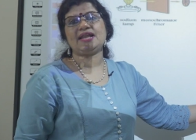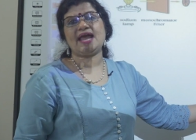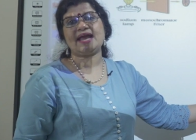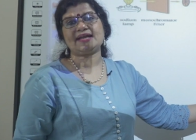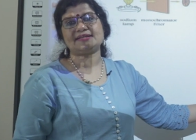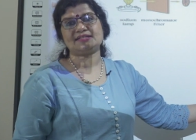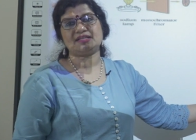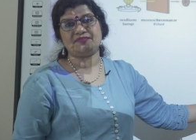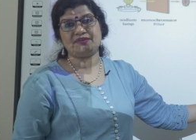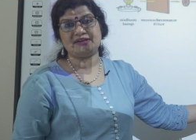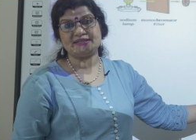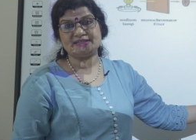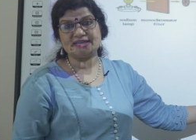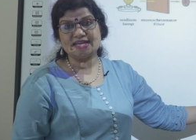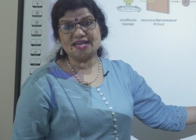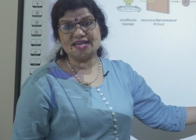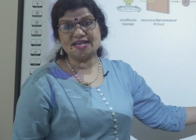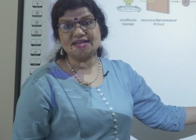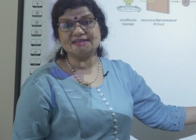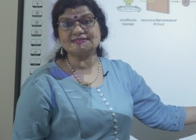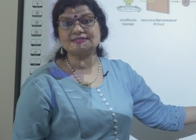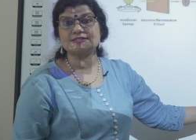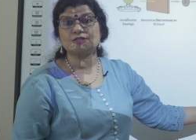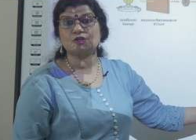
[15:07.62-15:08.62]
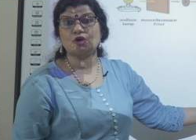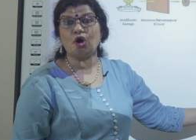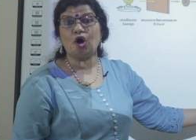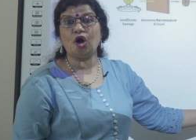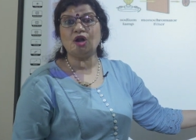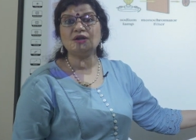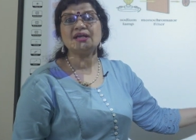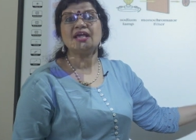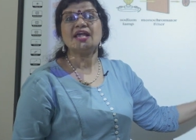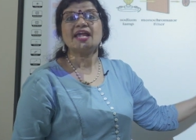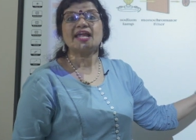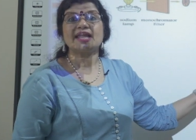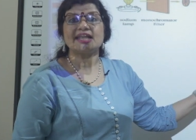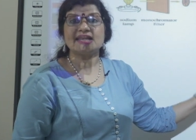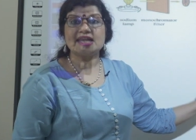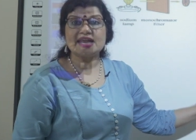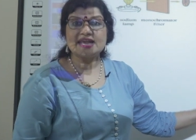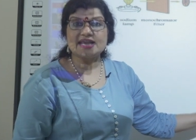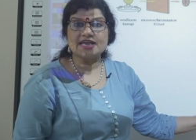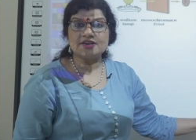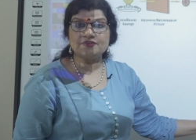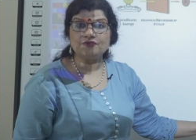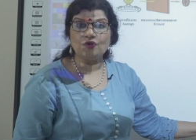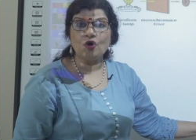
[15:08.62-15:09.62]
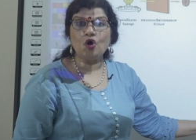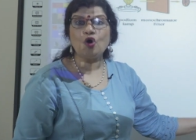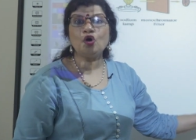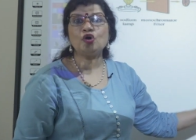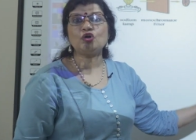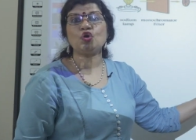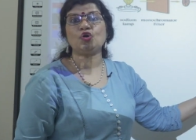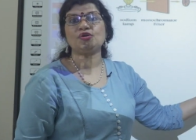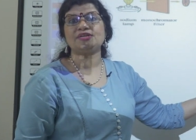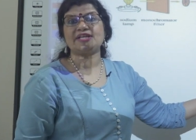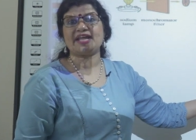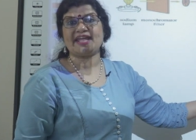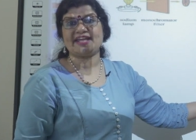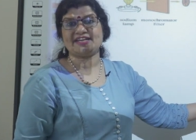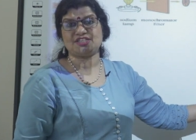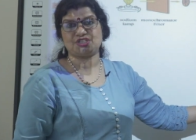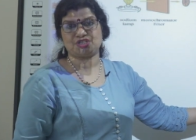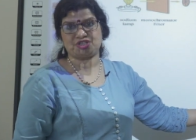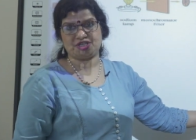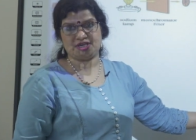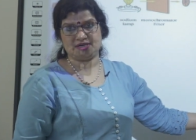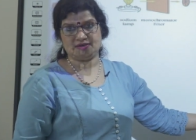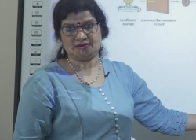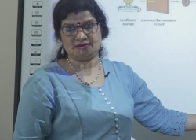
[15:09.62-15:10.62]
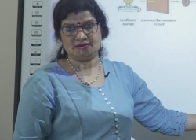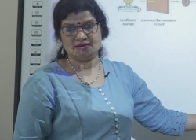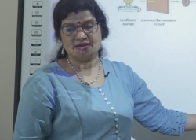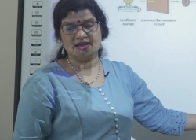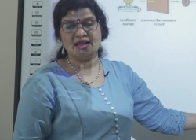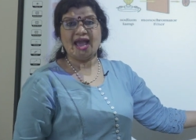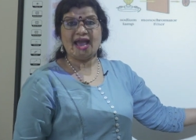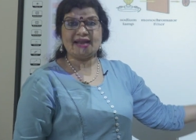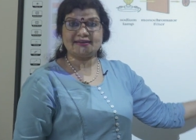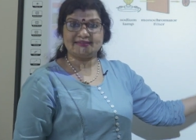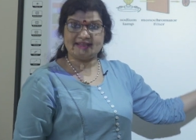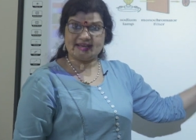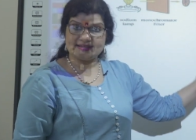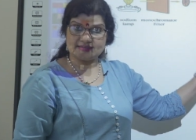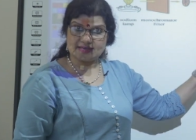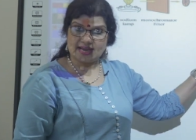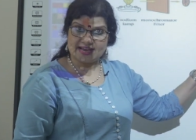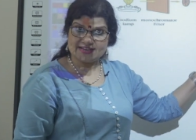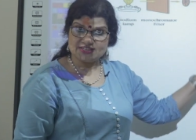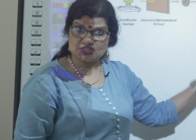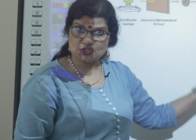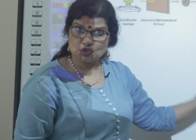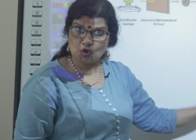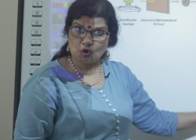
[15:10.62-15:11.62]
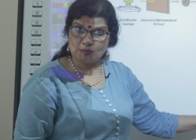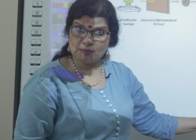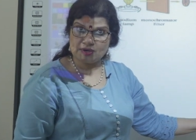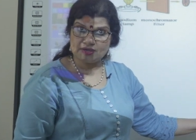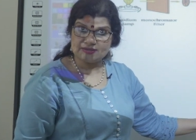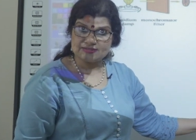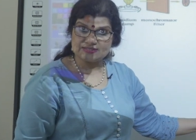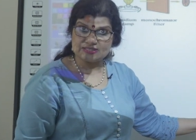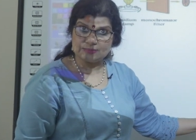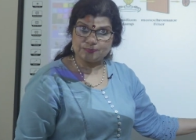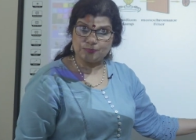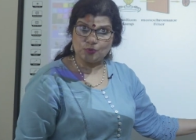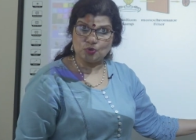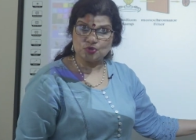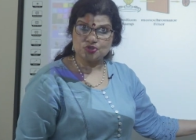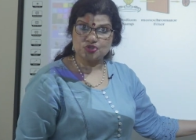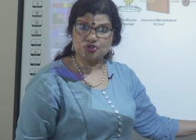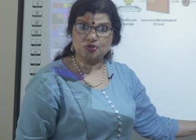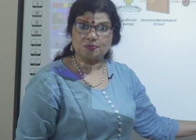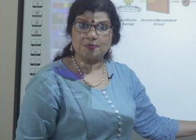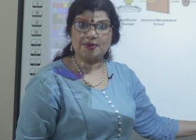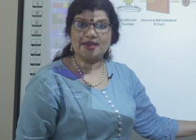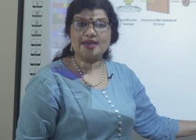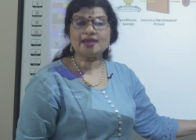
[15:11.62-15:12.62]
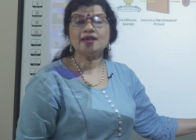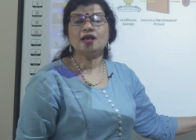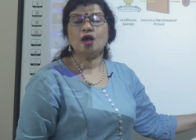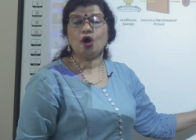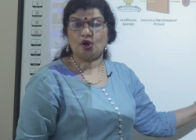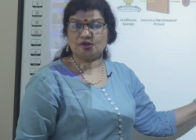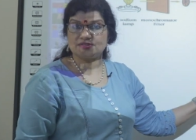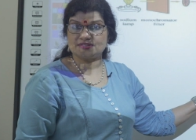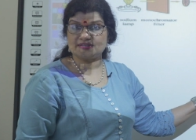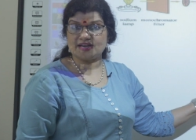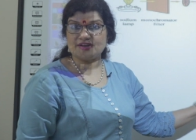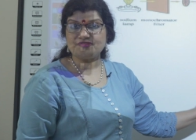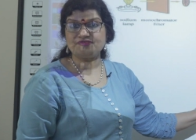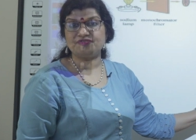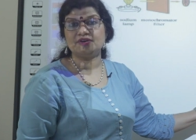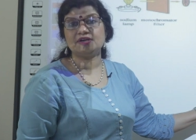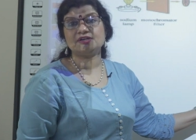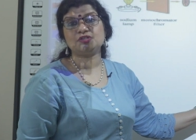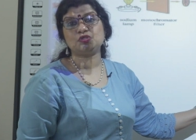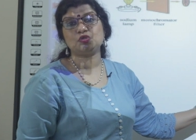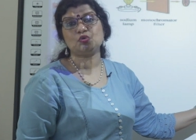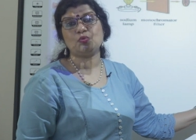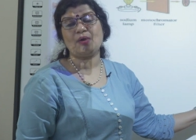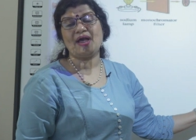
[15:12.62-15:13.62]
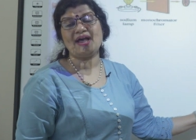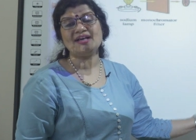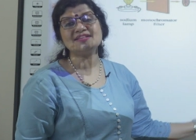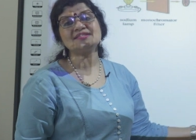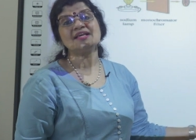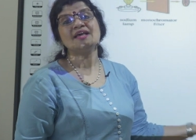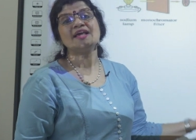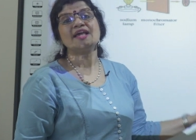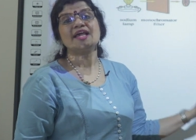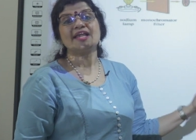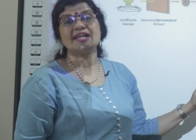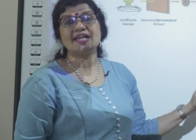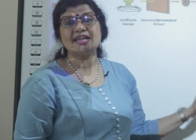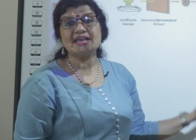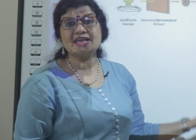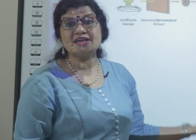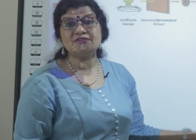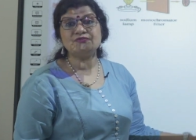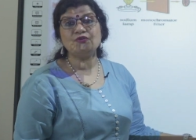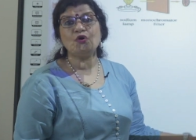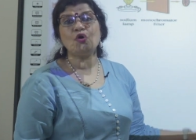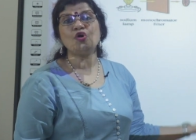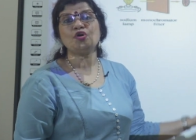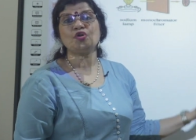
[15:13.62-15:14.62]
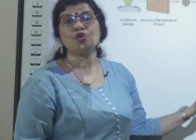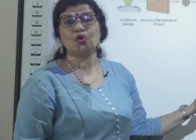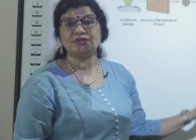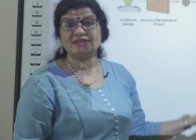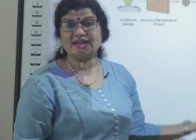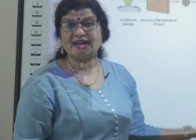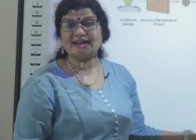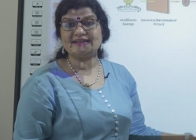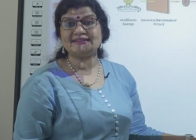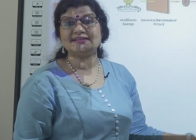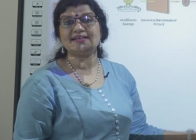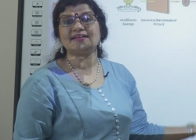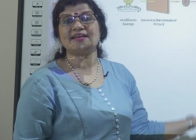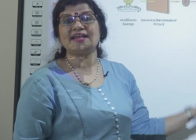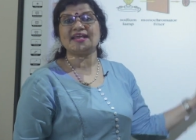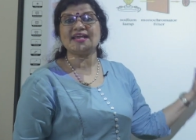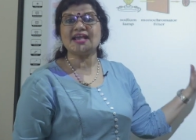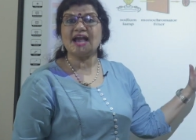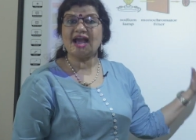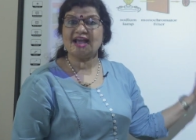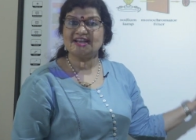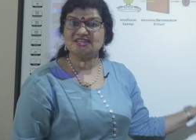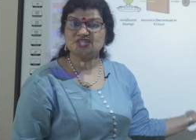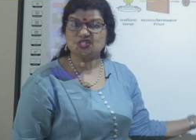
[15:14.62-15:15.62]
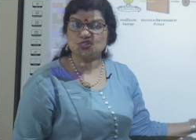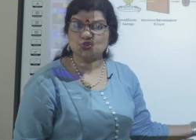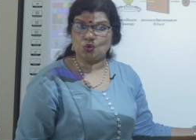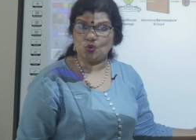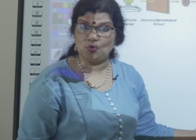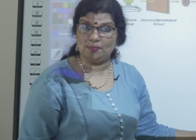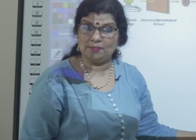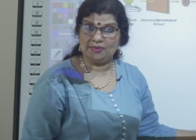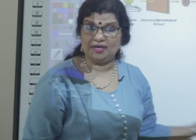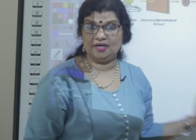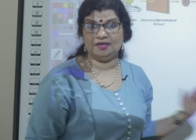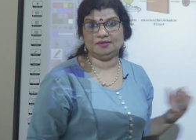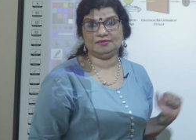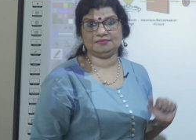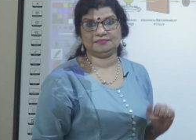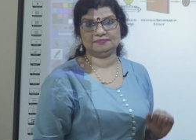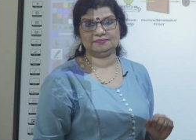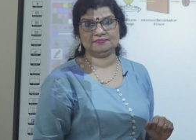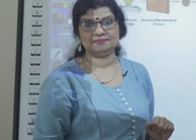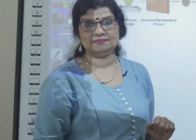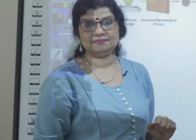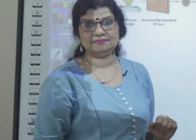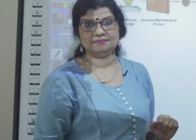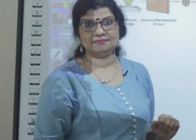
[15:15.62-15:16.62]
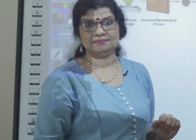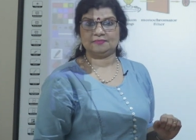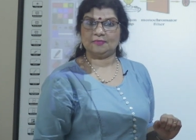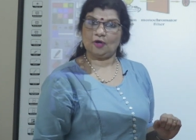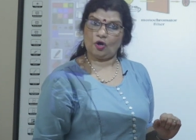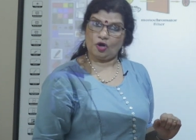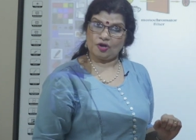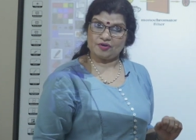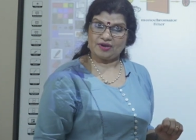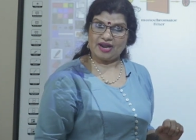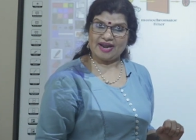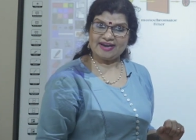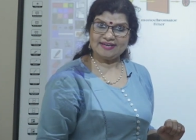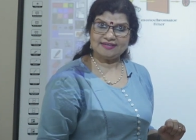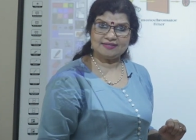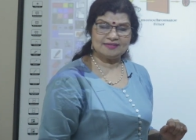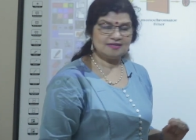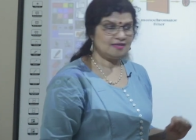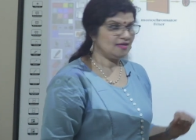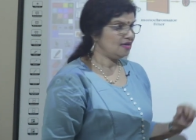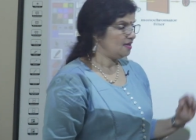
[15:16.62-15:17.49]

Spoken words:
activity is called levorotation, and that isomer is supposed to be was referred to as levorotatory isomer. Alright,